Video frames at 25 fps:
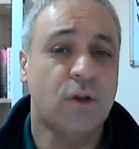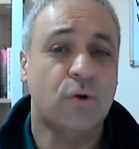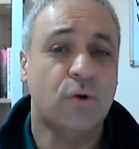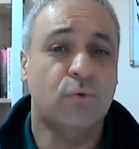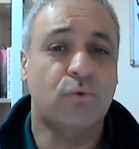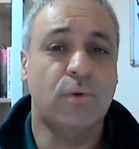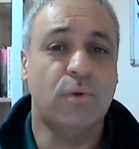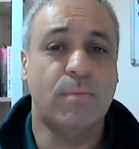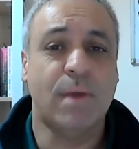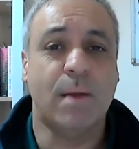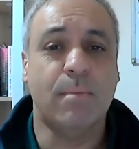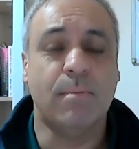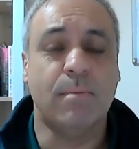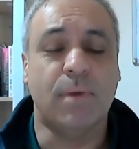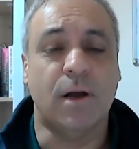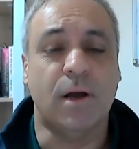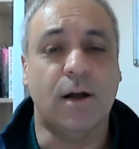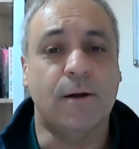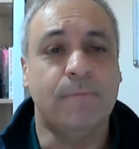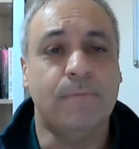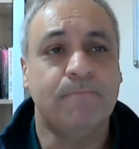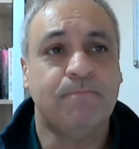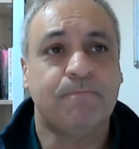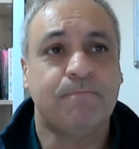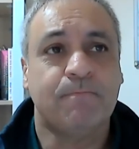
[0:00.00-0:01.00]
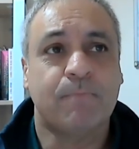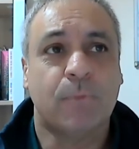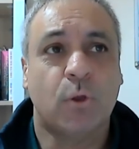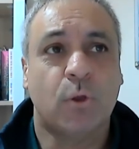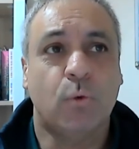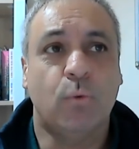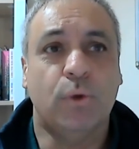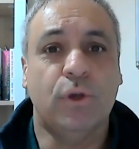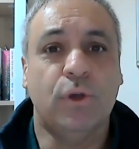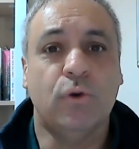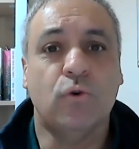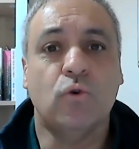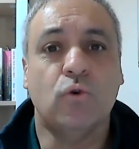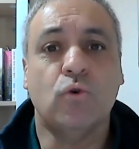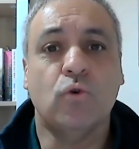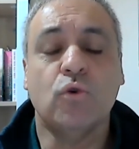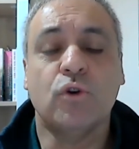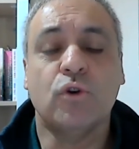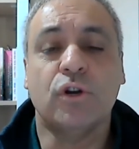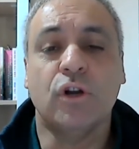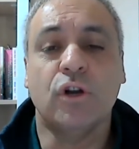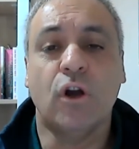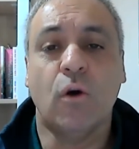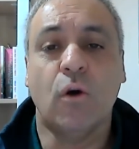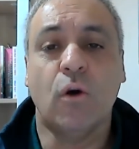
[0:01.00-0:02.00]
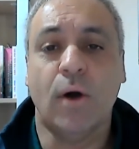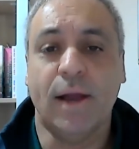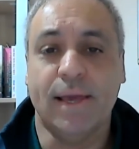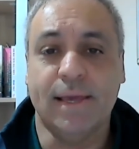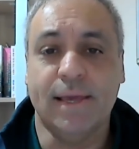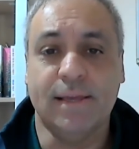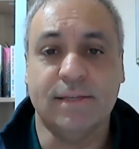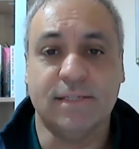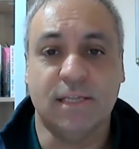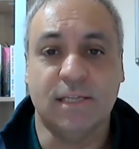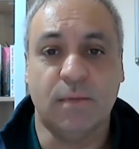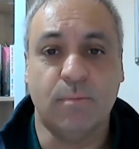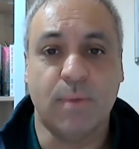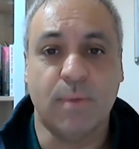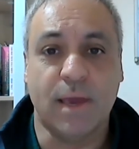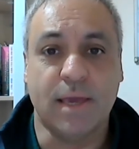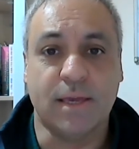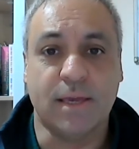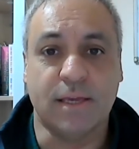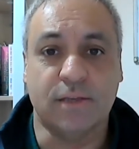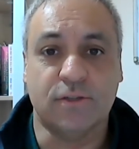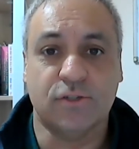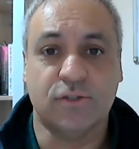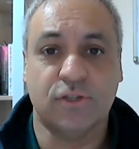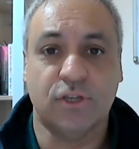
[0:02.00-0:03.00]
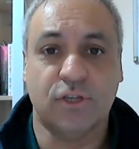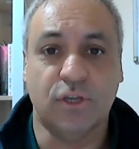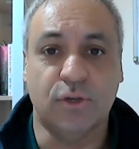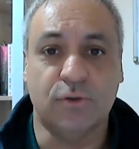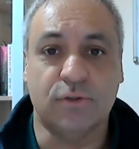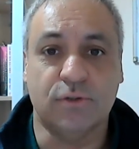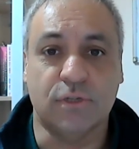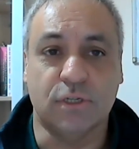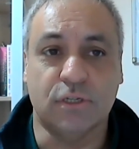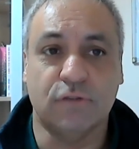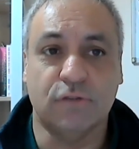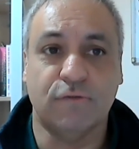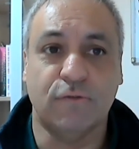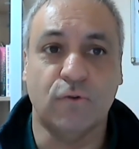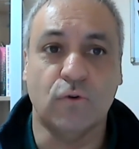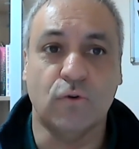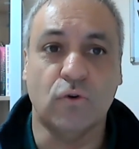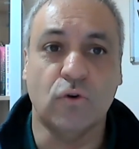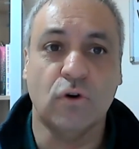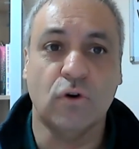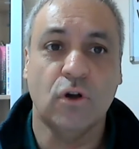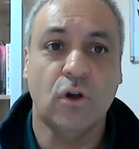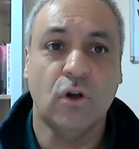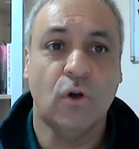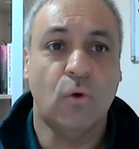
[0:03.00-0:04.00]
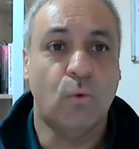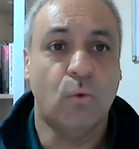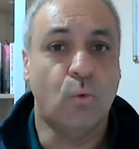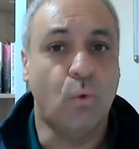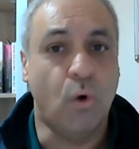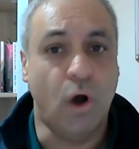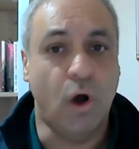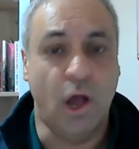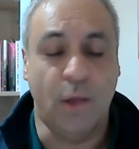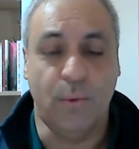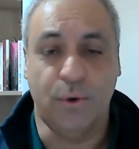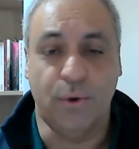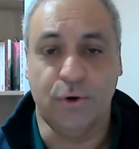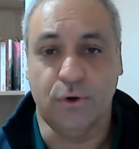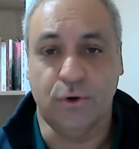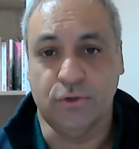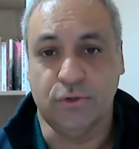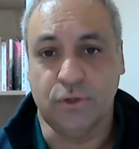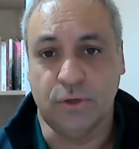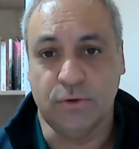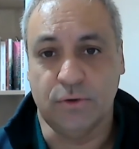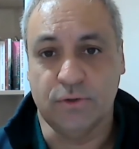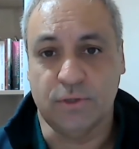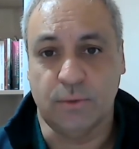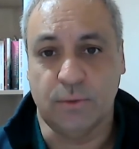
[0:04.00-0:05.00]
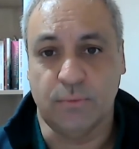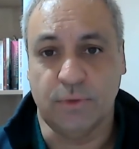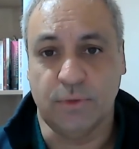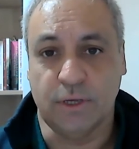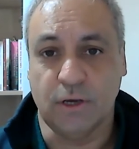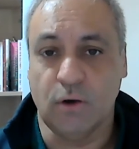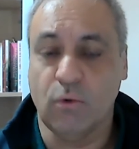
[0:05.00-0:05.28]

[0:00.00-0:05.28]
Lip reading: Remember, we all can quite easily make excuses for why we're not doing something.